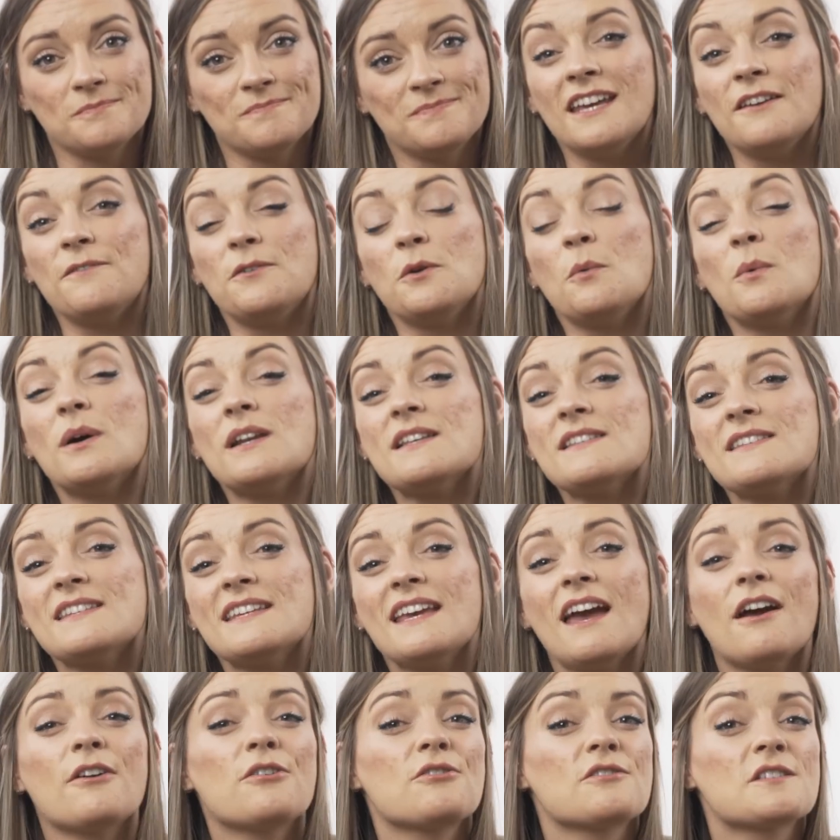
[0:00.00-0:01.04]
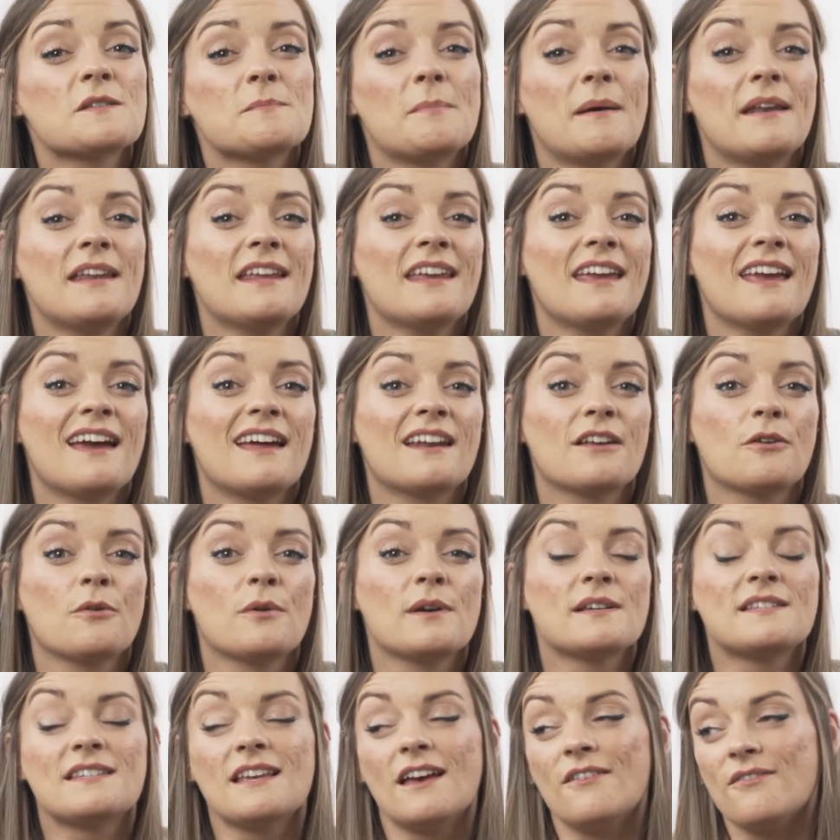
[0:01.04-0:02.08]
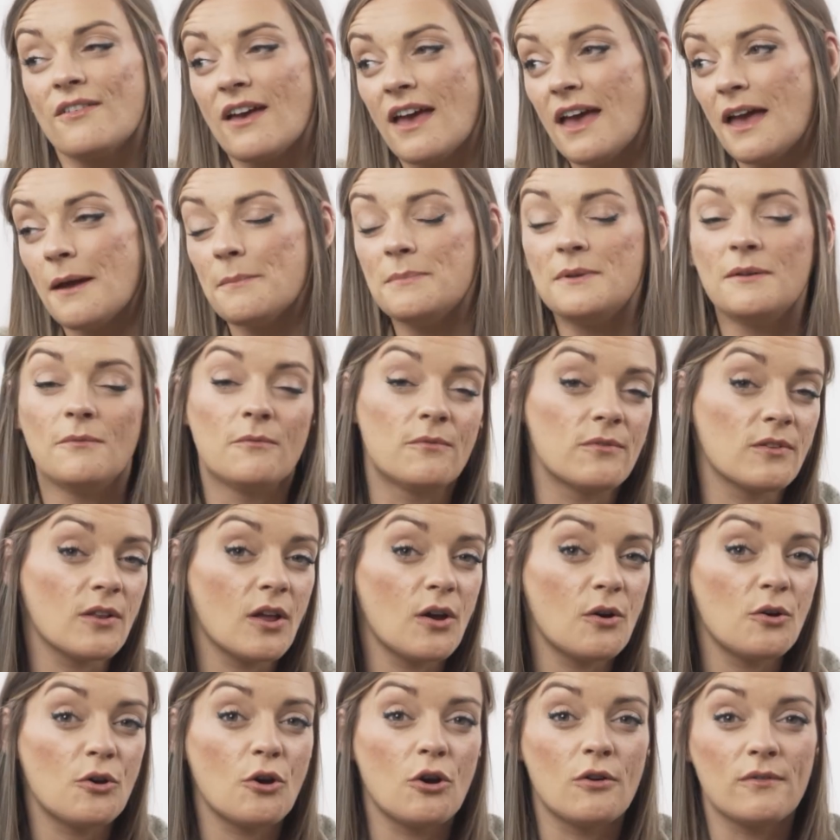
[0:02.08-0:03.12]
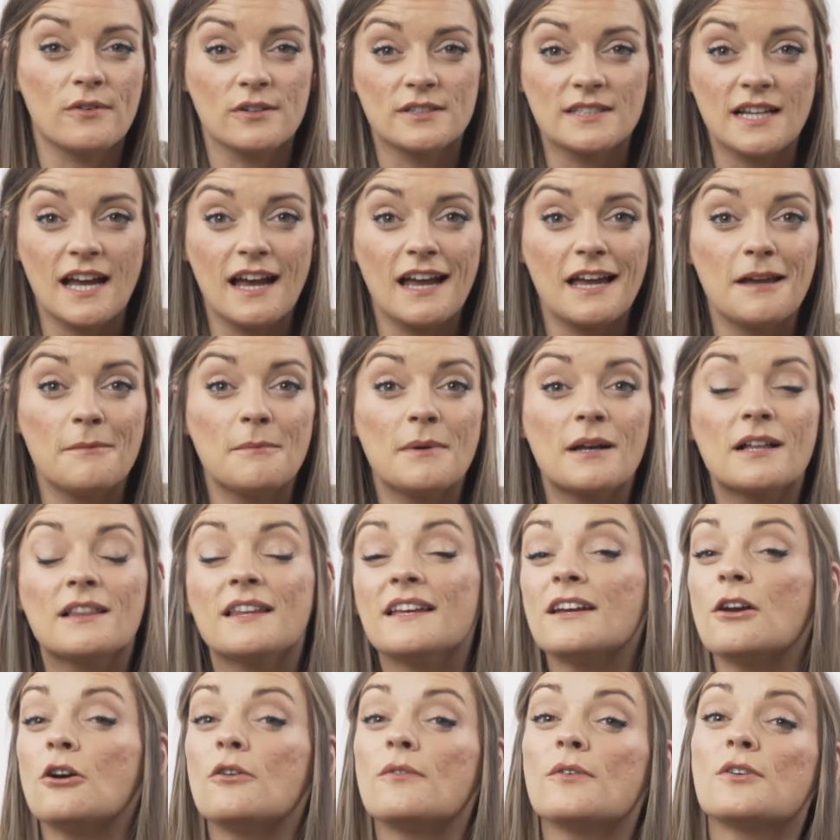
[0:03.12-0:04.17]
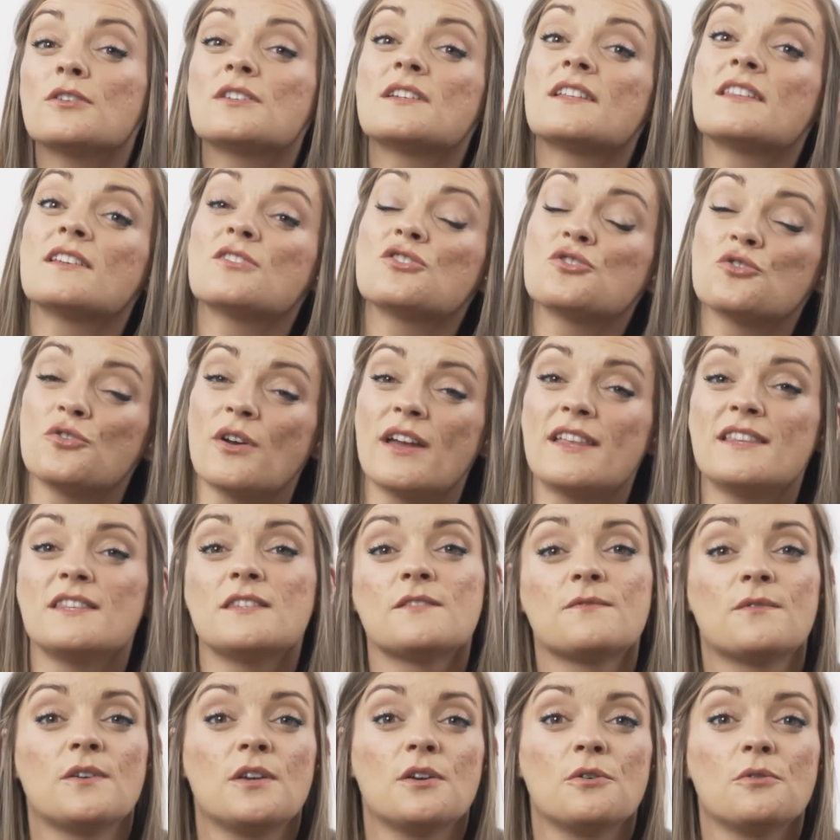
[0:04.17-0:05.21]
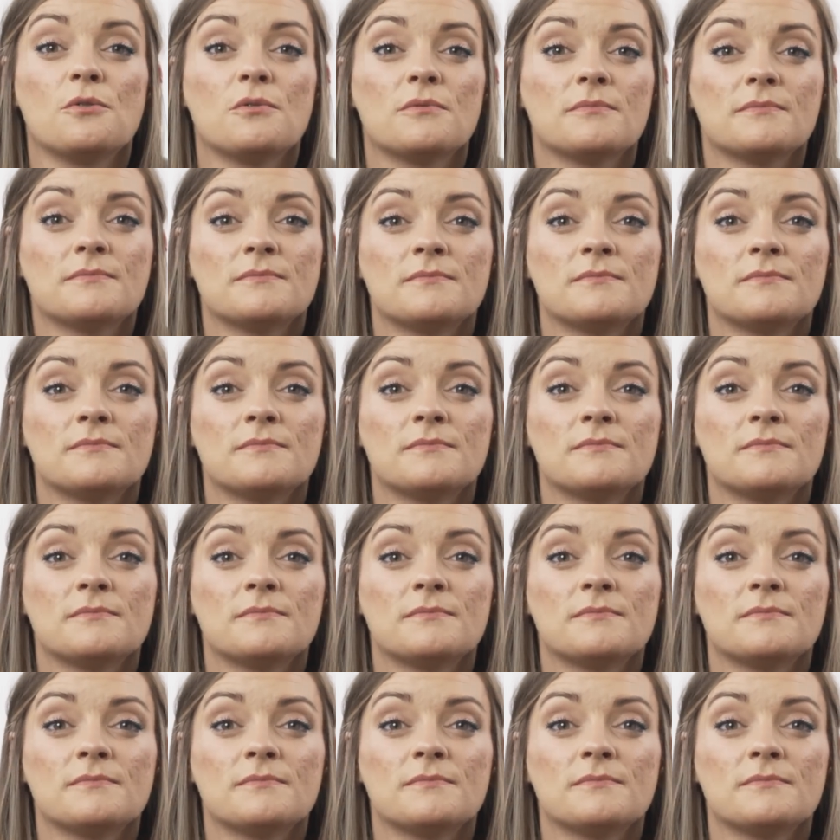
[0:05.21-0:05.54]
If you want to see how your spending categories have ebbed and flowed over time, click over to the trends view.